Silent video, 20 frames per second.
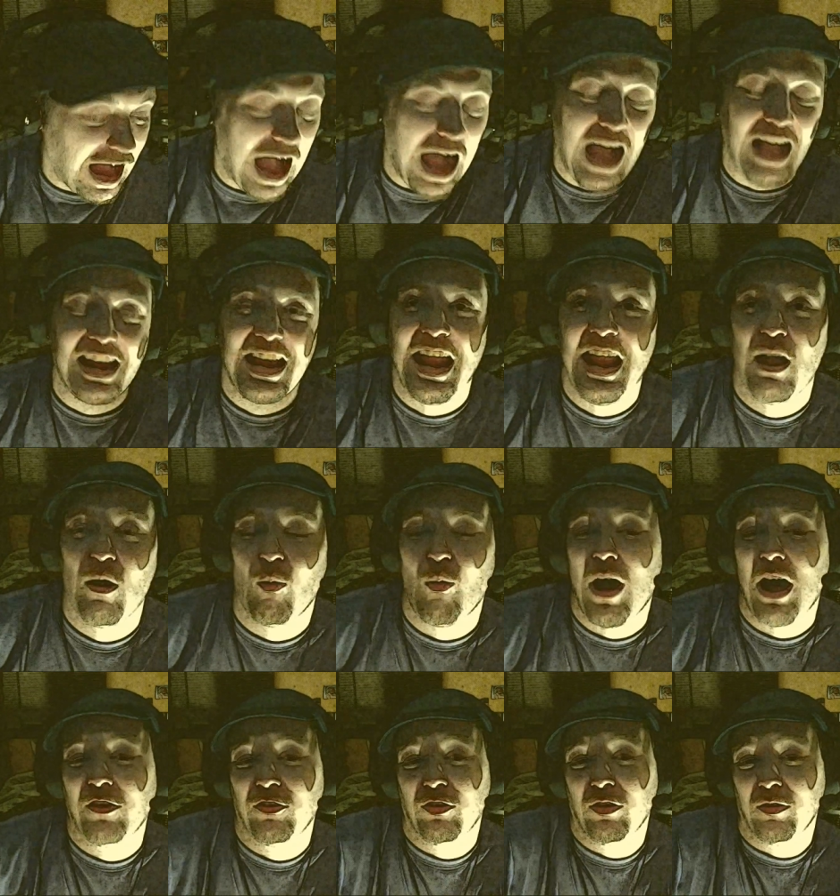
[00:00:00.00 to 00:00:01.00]
I can't
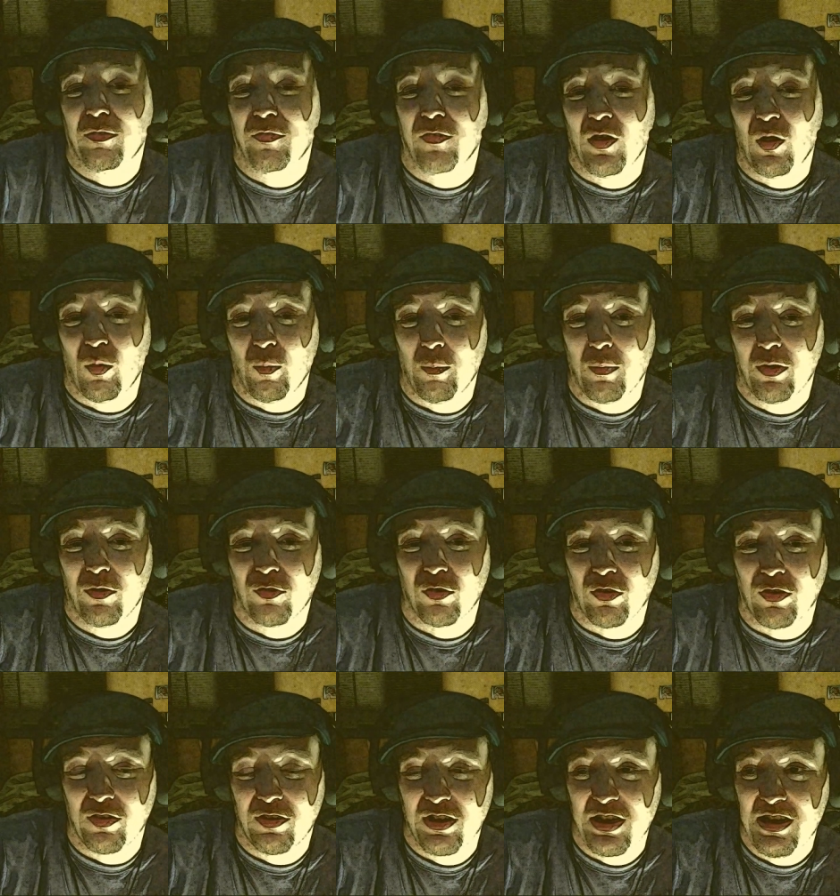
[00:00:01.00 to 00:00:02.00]
watch this film,
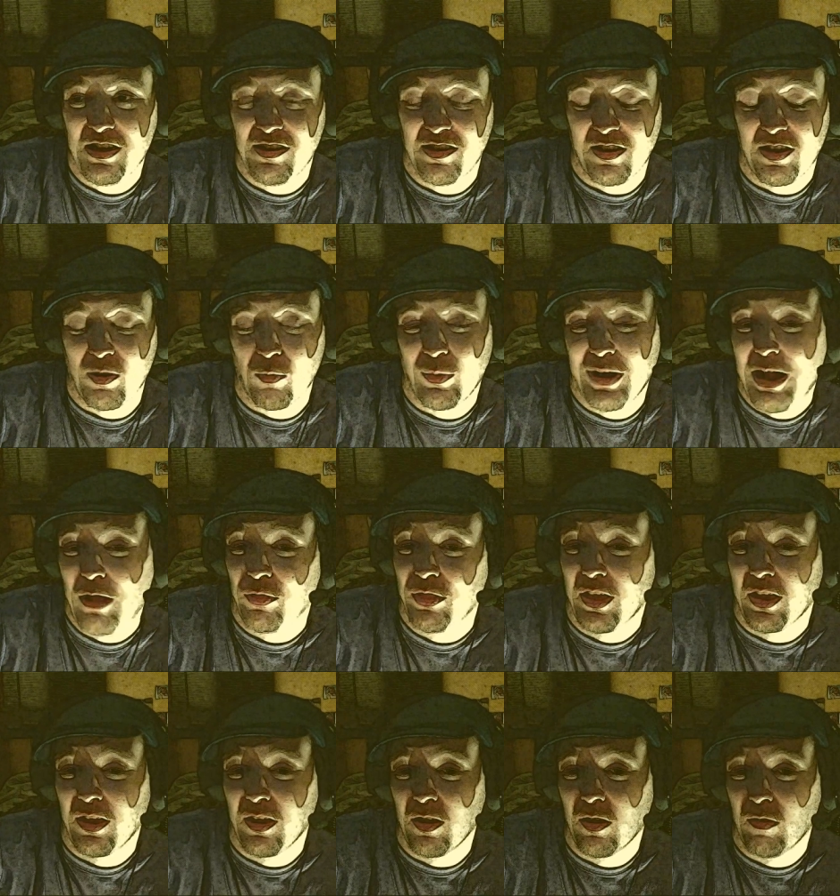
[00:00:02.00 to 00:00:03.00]
certain scenes in it, without
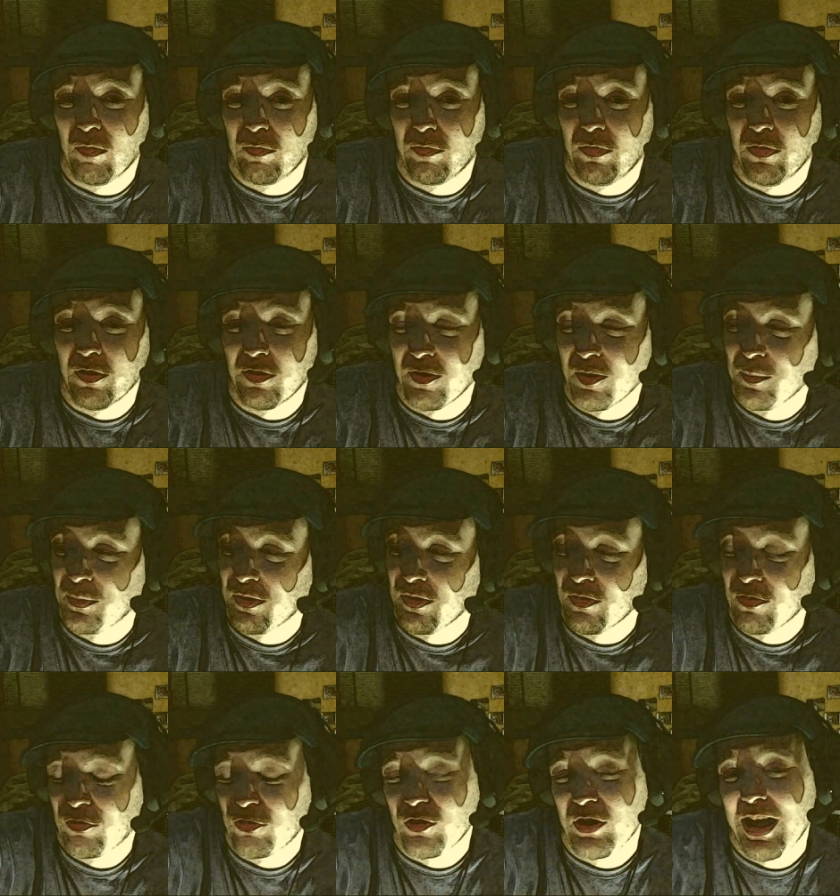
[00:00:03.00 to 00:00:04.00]
thinking of the
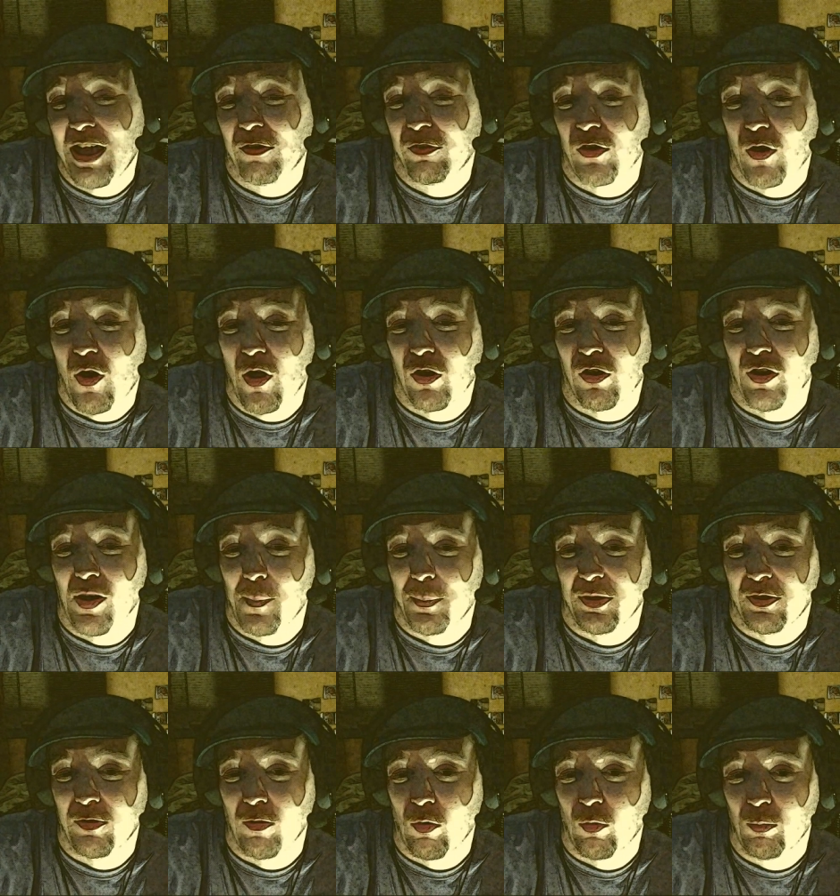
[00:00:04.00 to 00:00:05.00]
Simpsons Treehouse of Horror
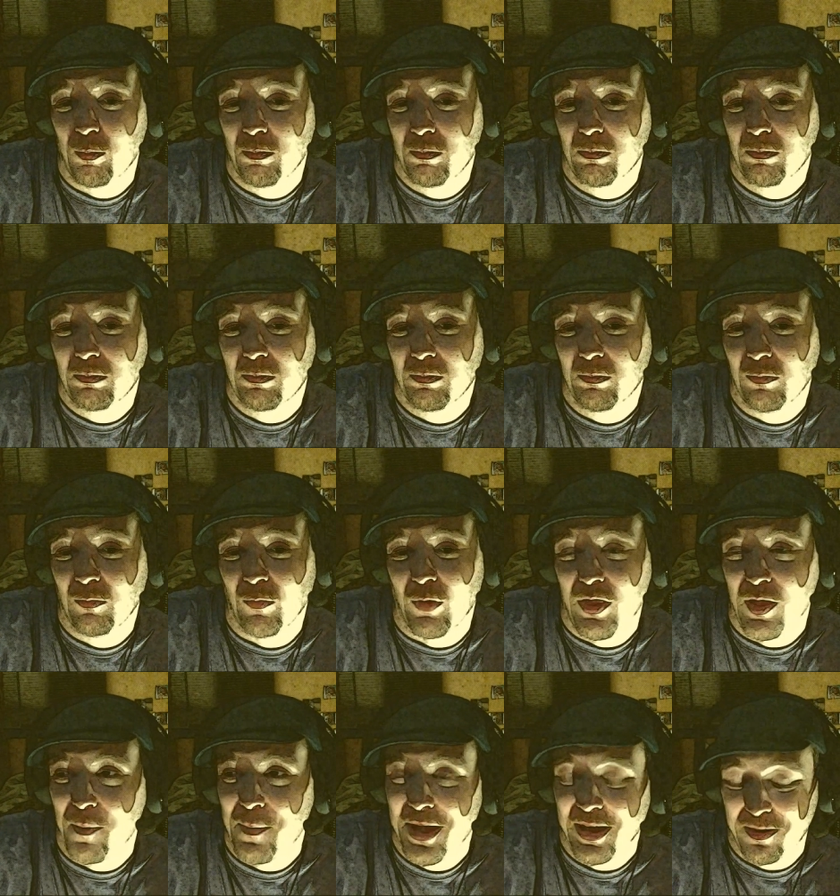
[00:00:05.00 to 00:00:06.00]
episode when
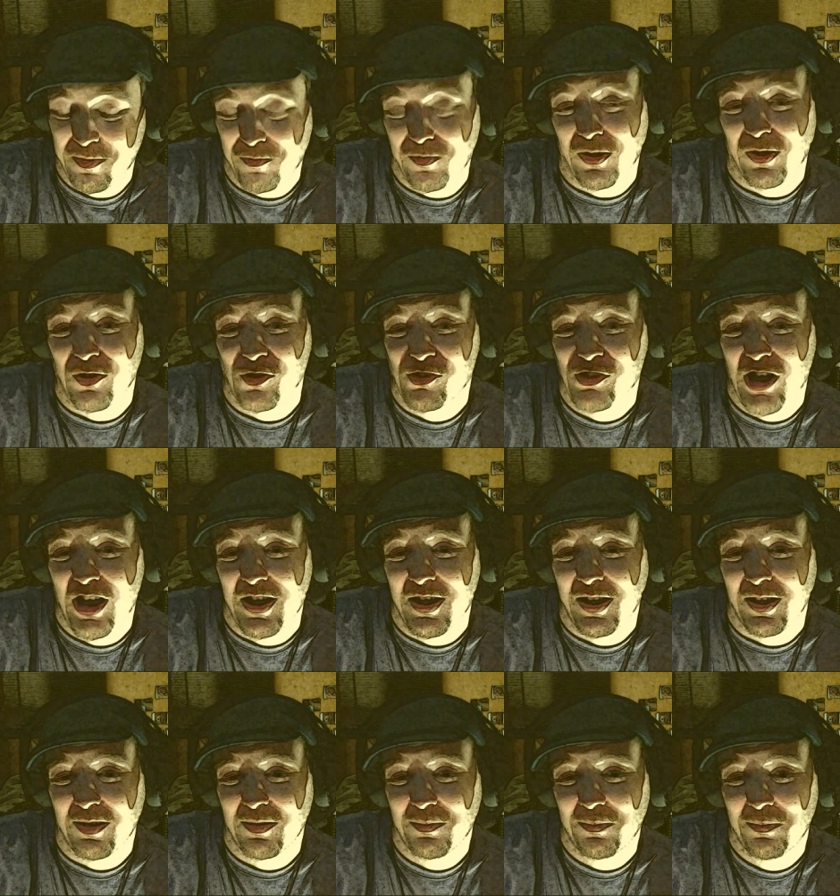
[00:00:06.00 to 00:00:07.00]
they're making fun of The
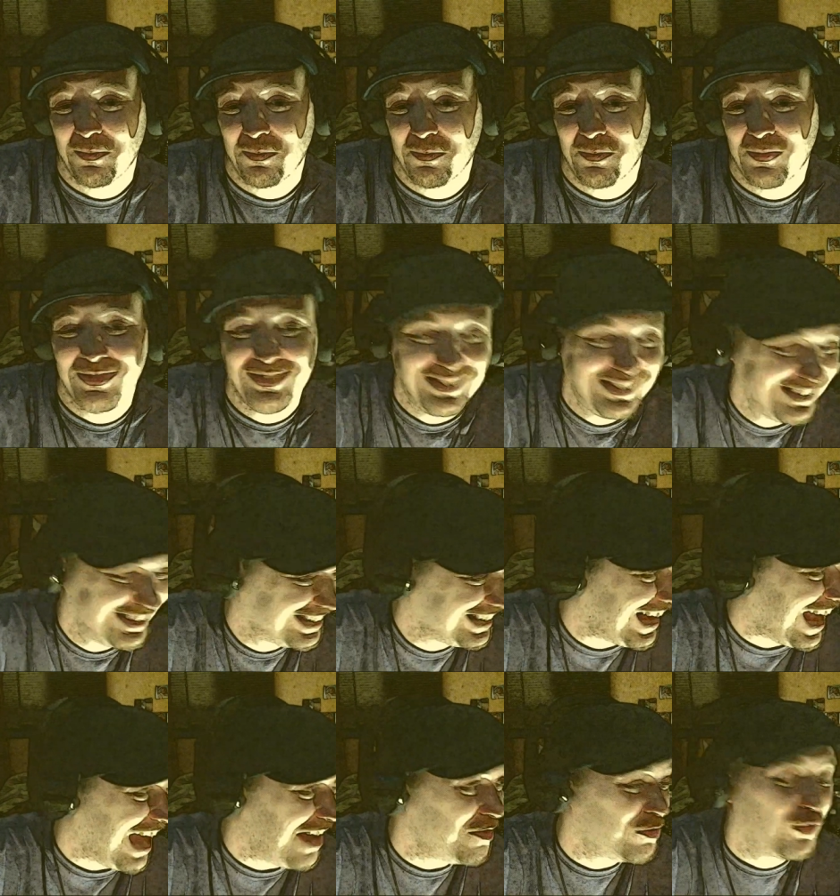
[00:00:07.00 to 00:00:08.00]
Shining.
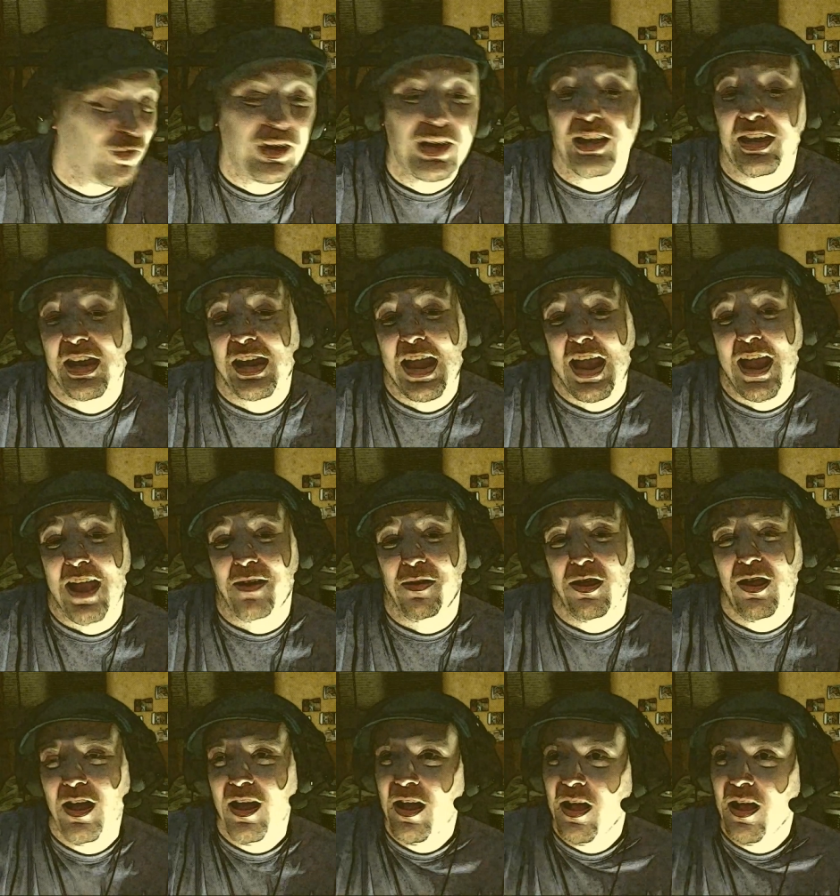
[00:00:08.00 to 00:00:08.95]
I really can't.